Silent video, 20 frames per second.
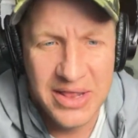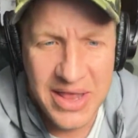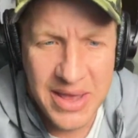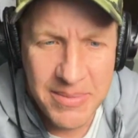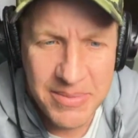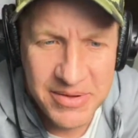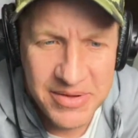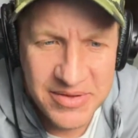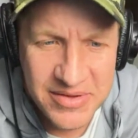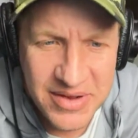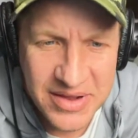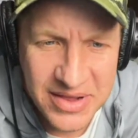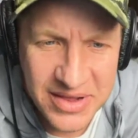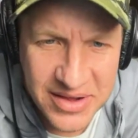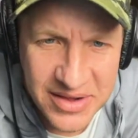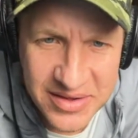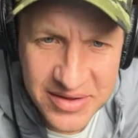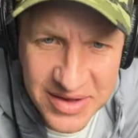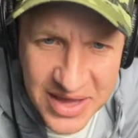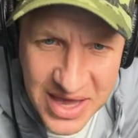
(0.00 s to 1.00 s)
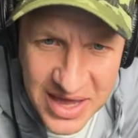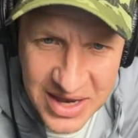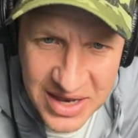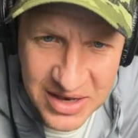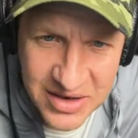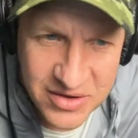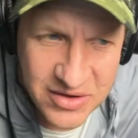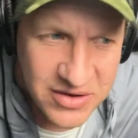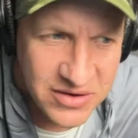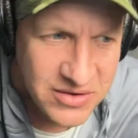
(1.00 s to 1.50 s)
that being said, let's get
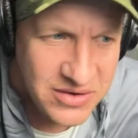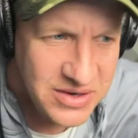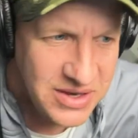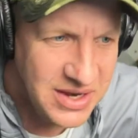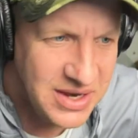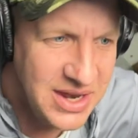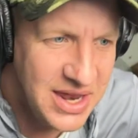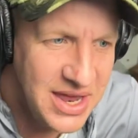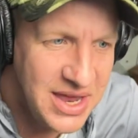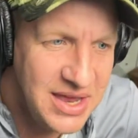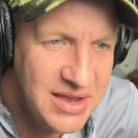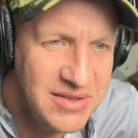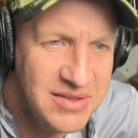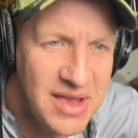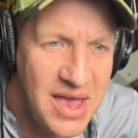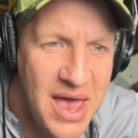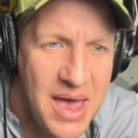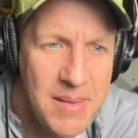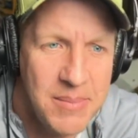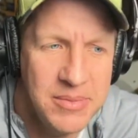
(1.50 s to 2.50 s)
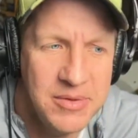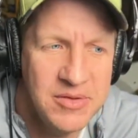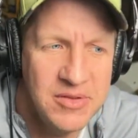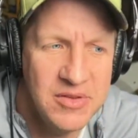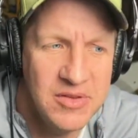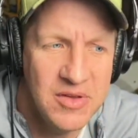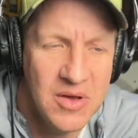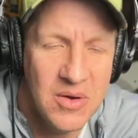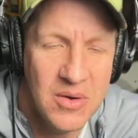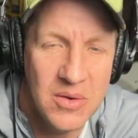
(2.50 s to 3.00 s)
into today's
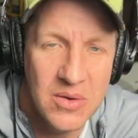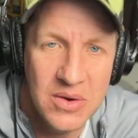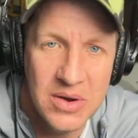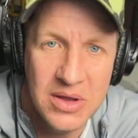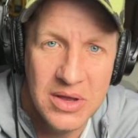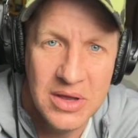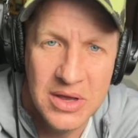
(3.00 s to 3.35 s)
episode.